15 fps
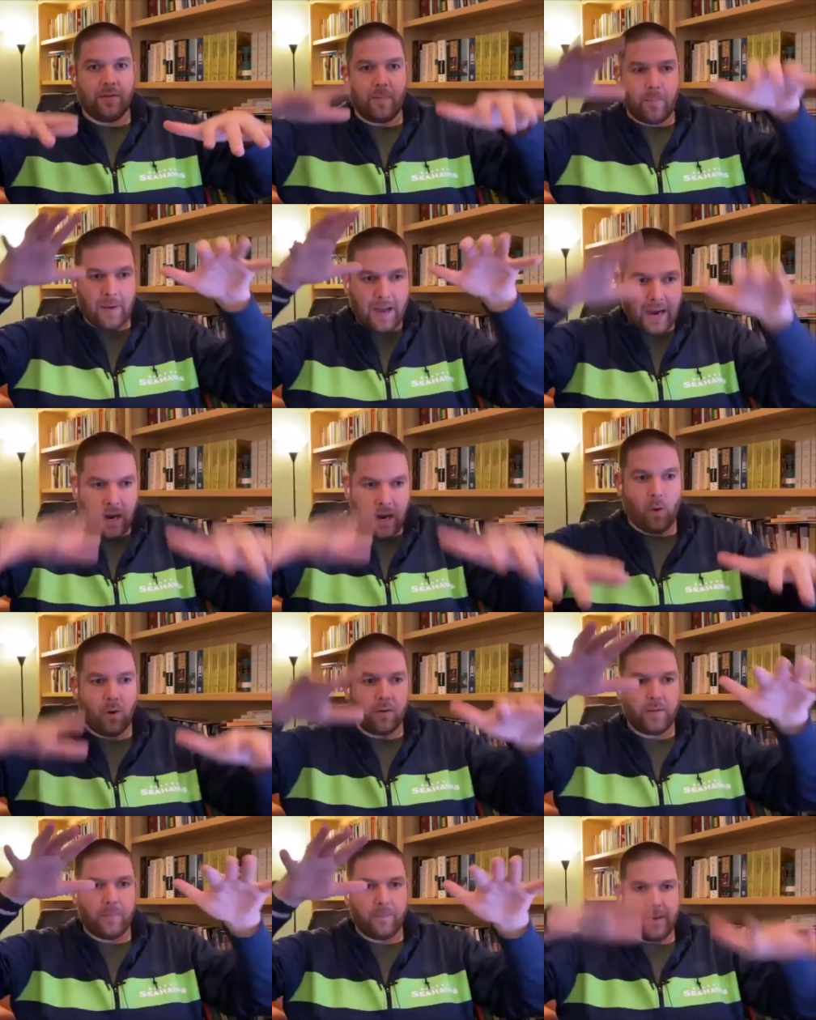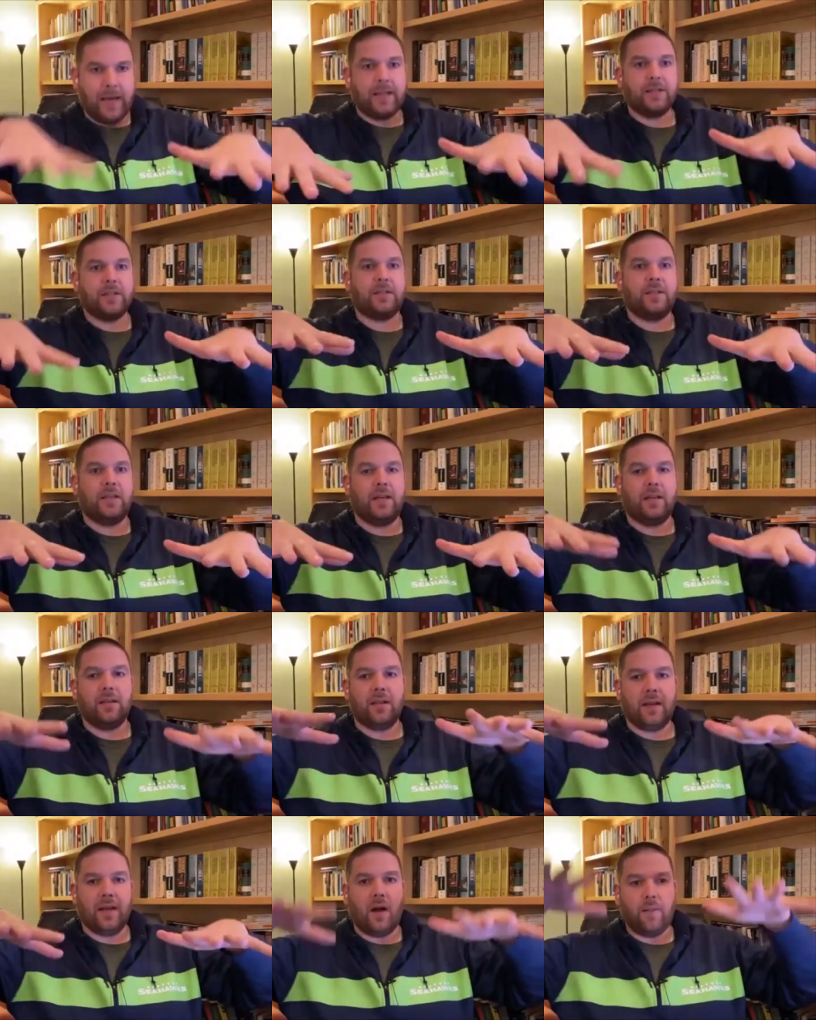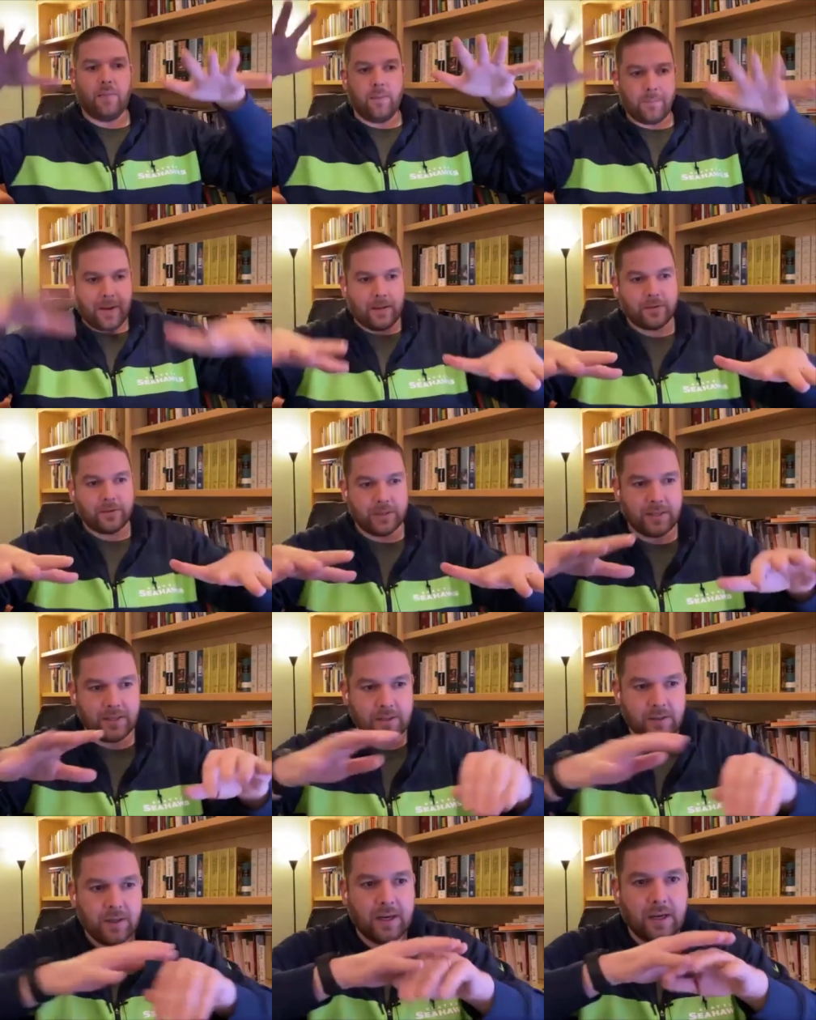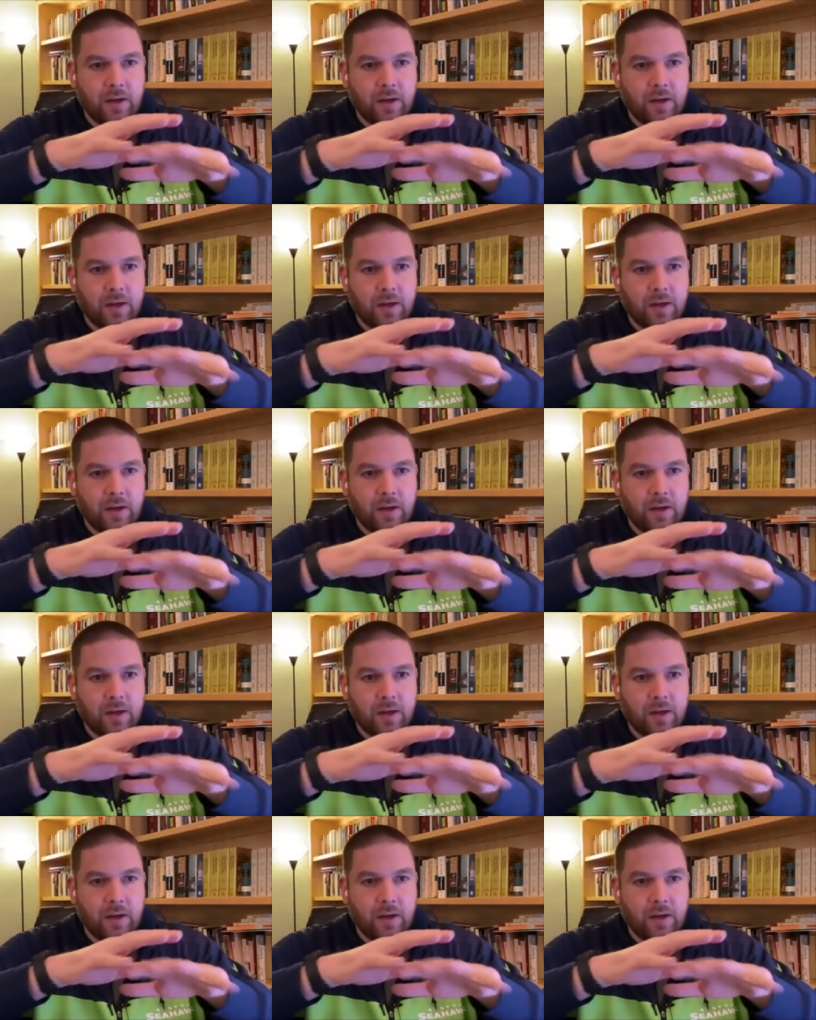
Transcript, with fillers: the power, the majesty, and like on the mountain, He